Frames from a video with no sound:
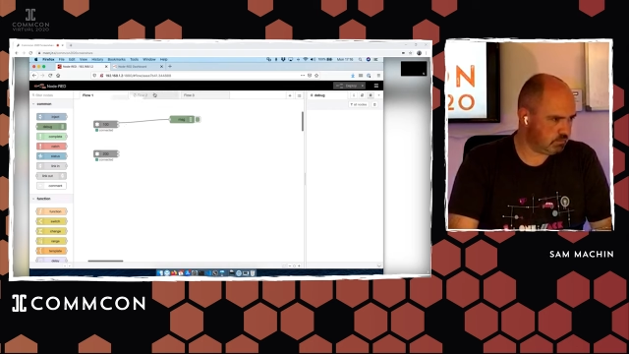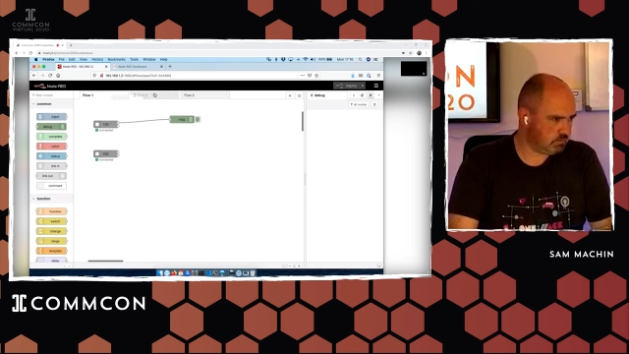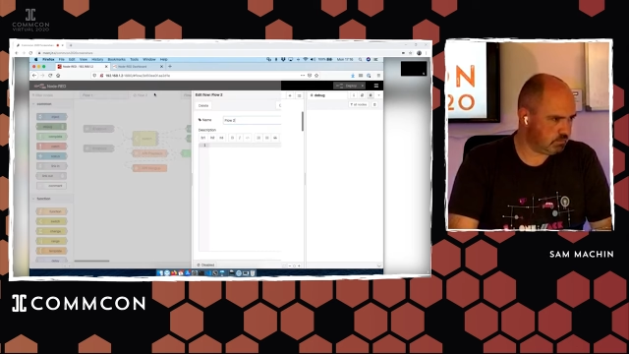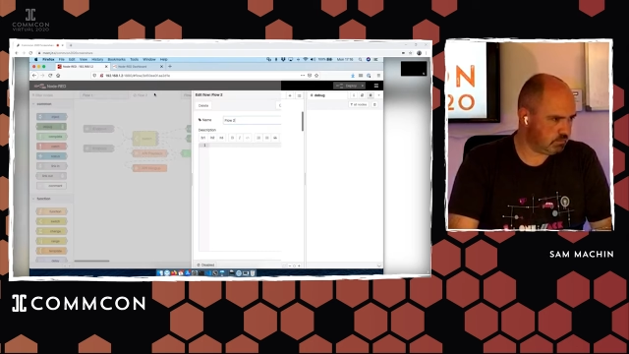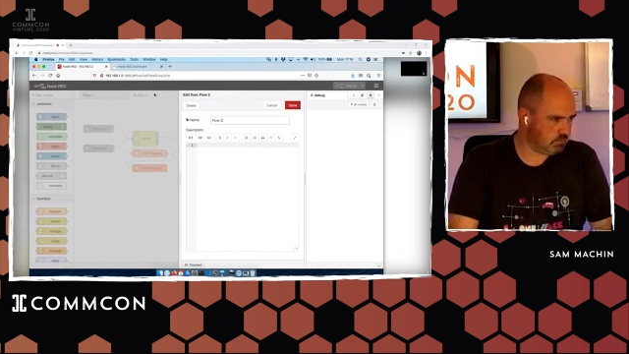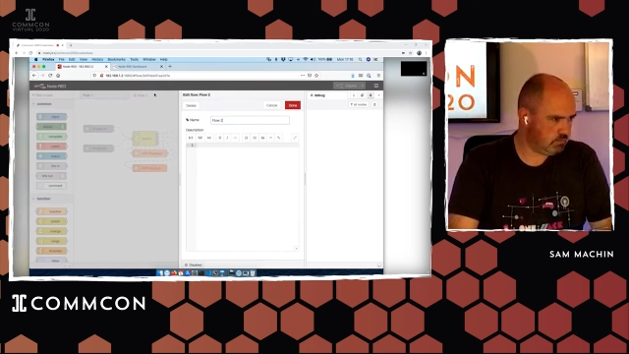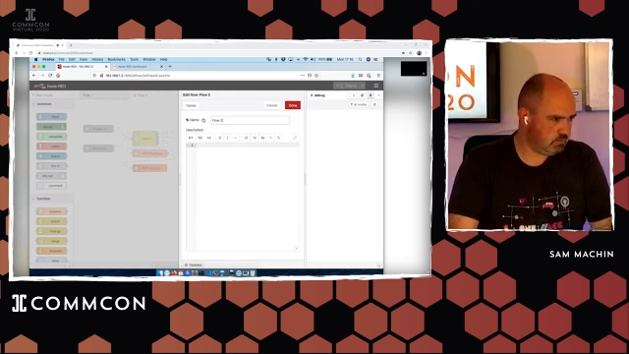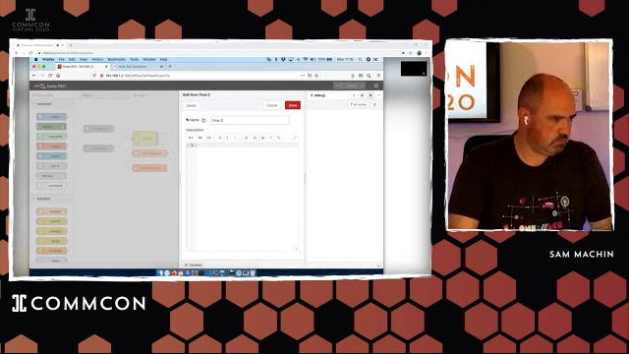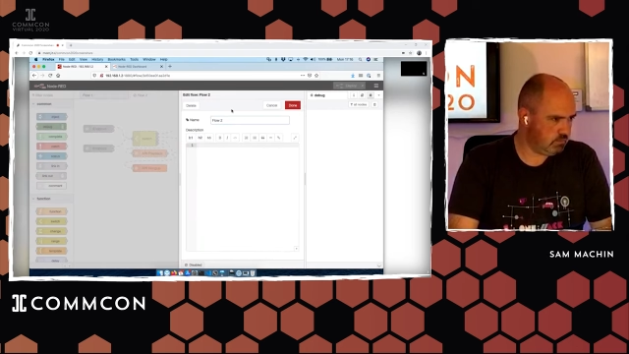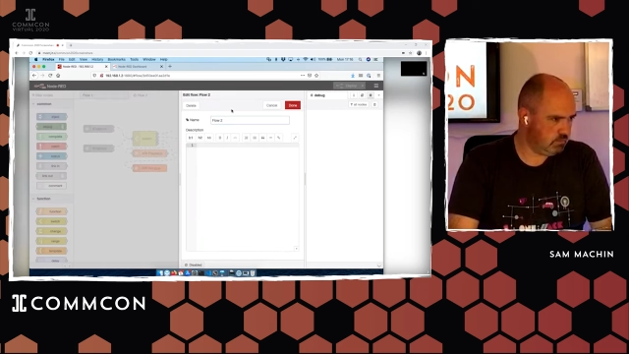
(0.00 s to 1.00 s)

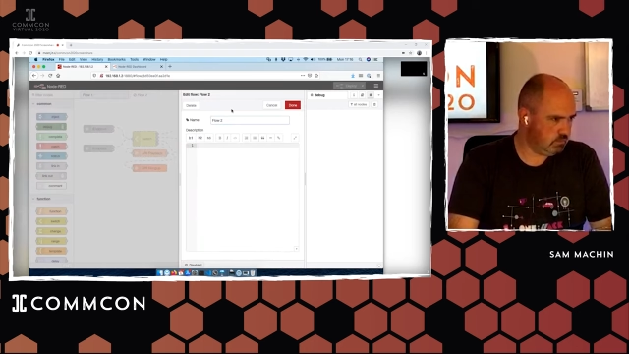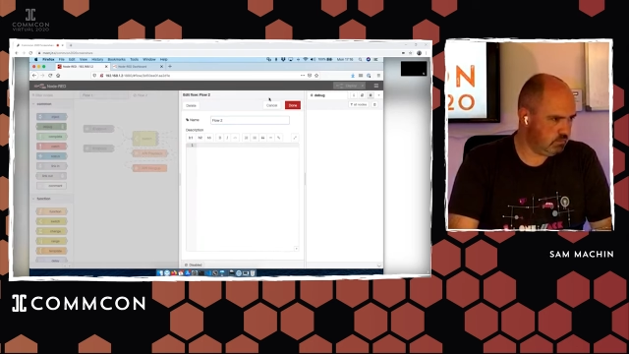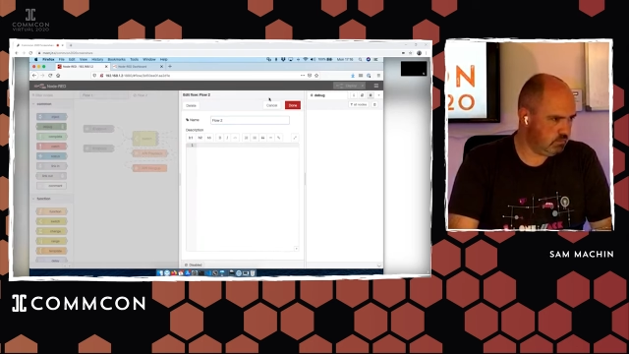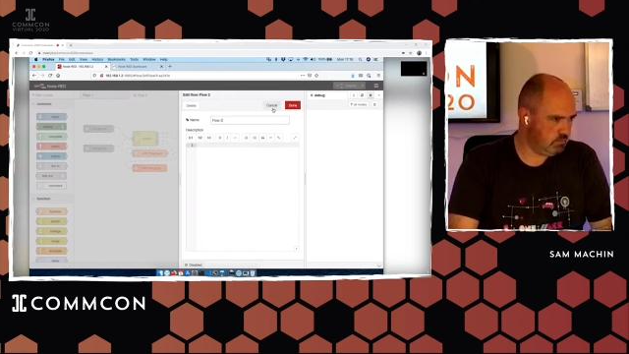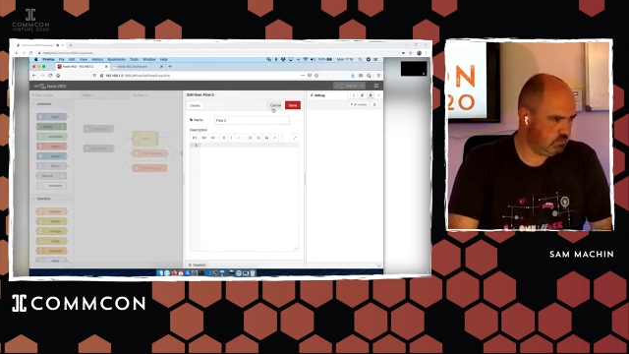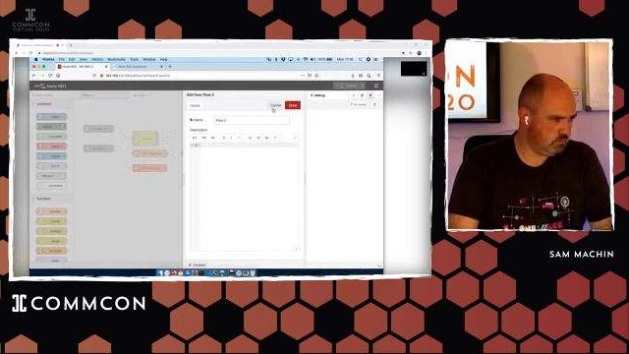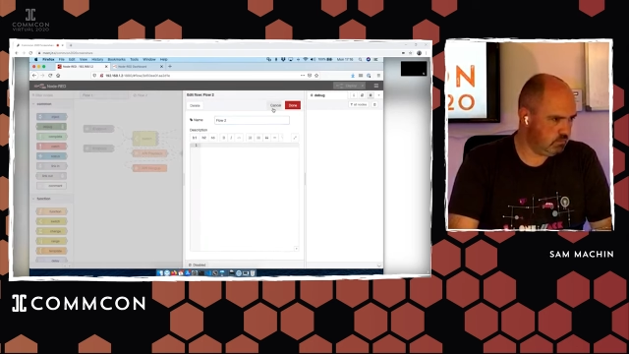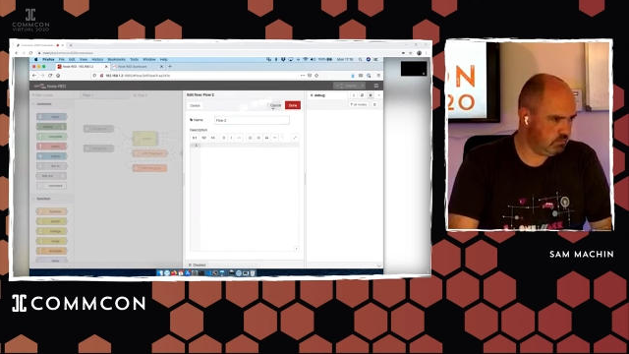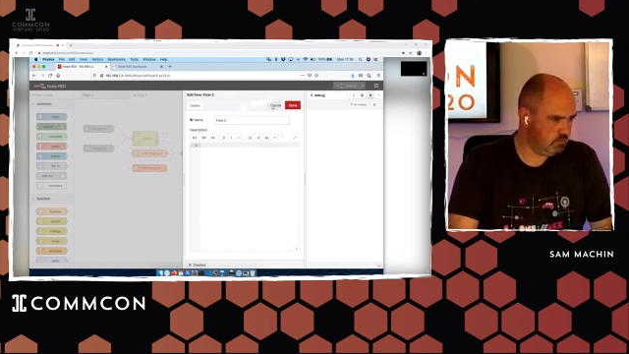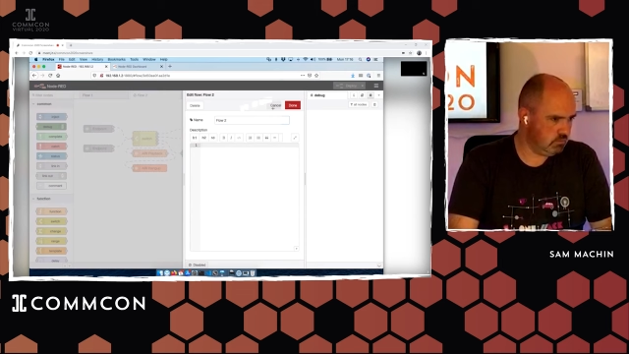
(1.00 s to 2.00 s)

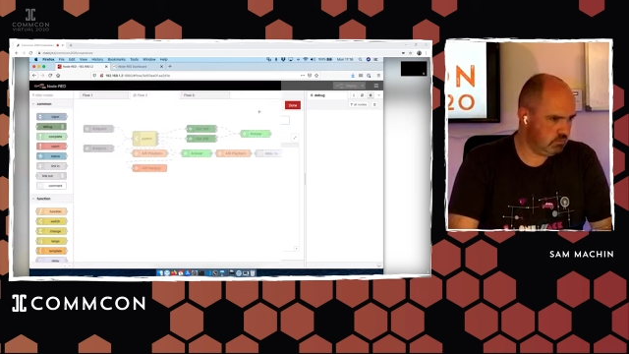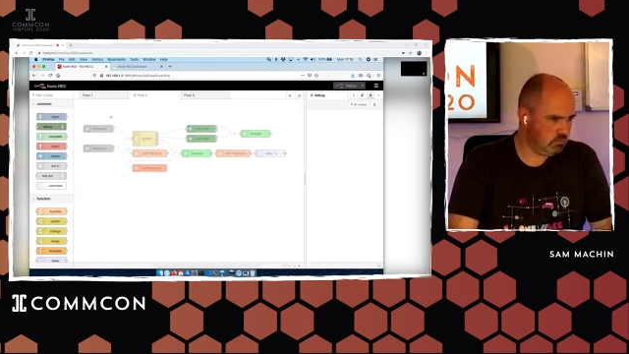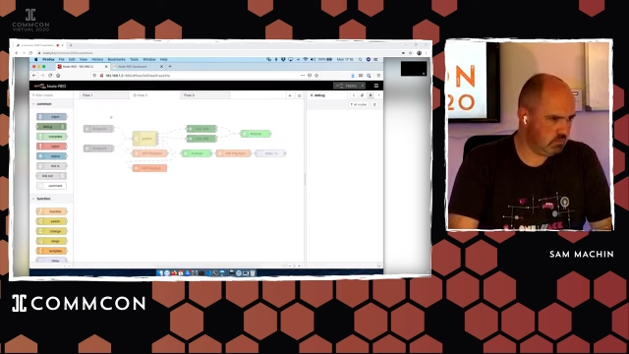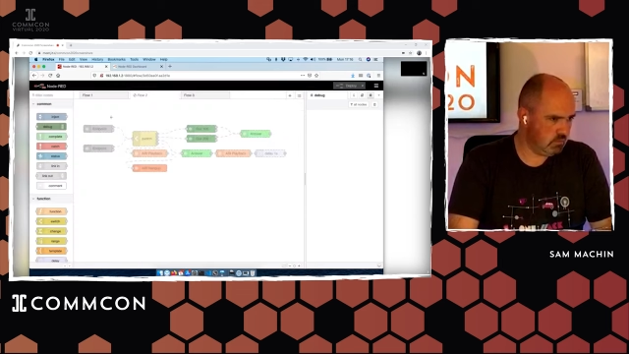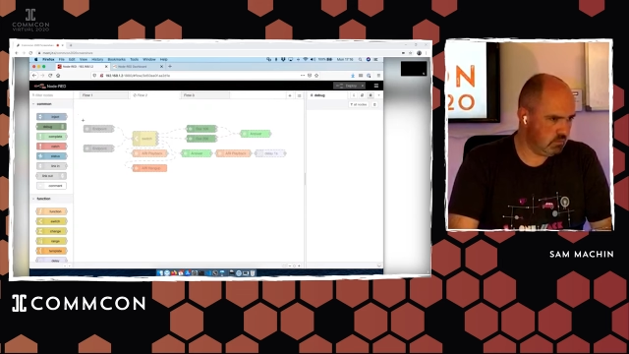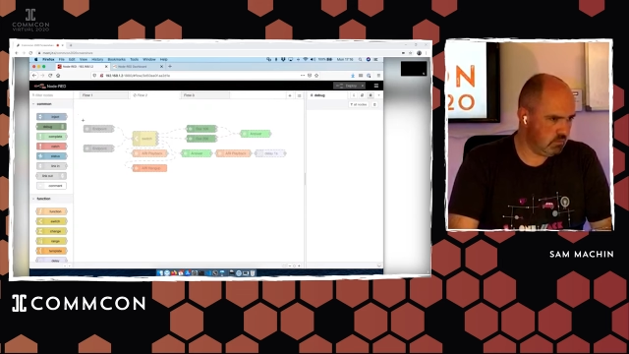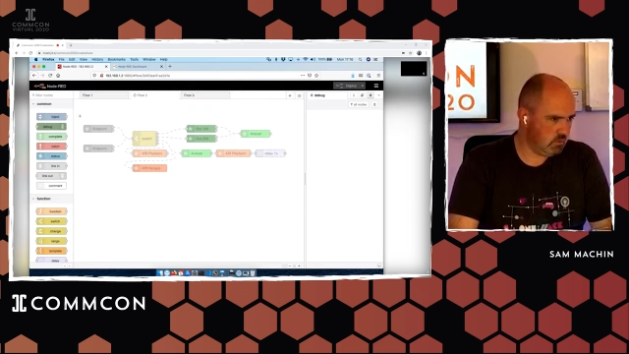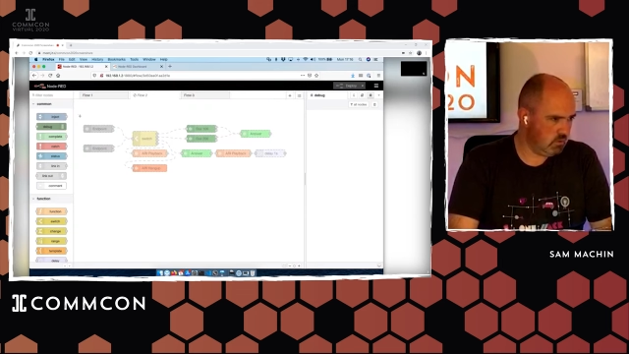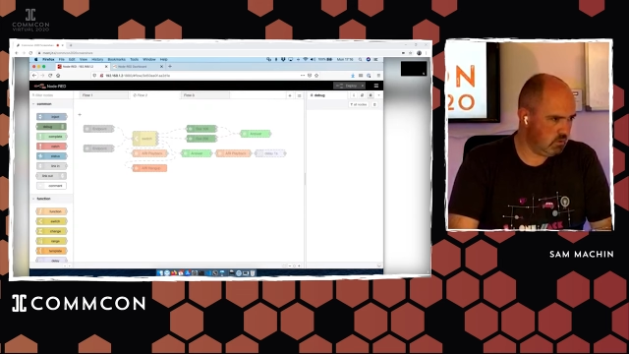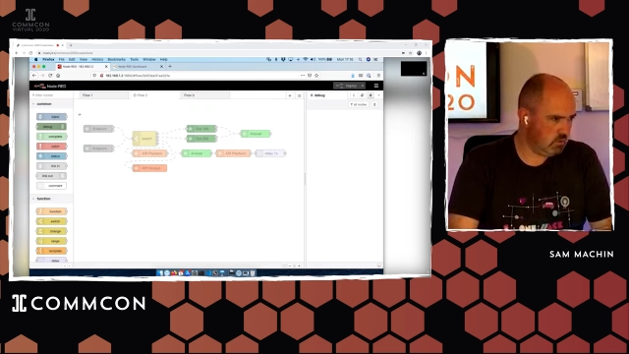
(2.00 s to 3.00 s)

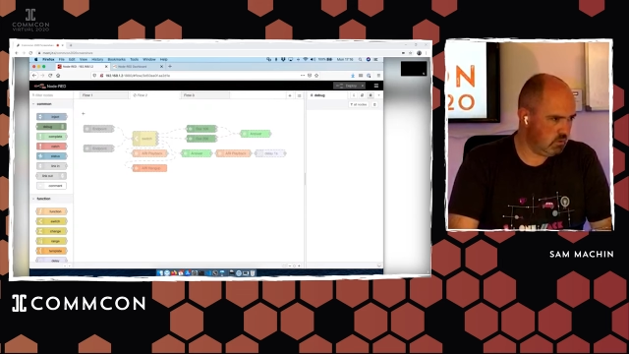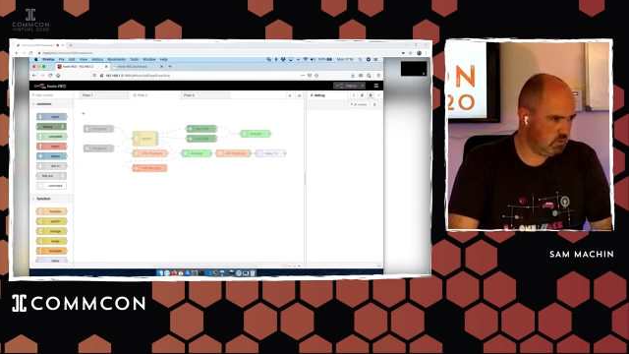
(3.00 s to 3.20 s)
Nobody speaks.